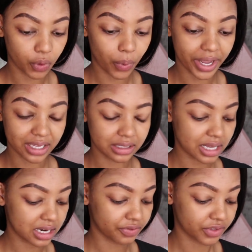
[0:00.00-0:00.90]
wears
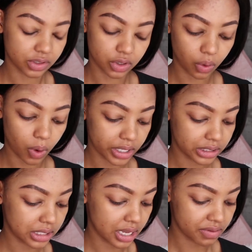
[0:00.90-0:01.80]
and if it's good
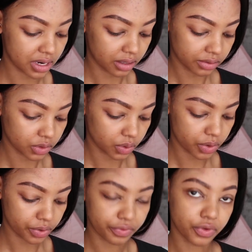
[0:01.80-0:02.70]
quality, and then I'll do
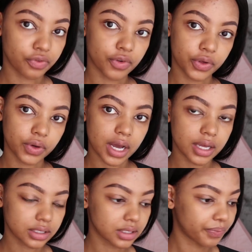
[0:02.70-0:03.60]
a review for you
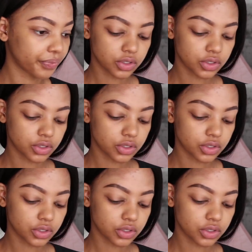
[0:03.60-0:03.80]
guys.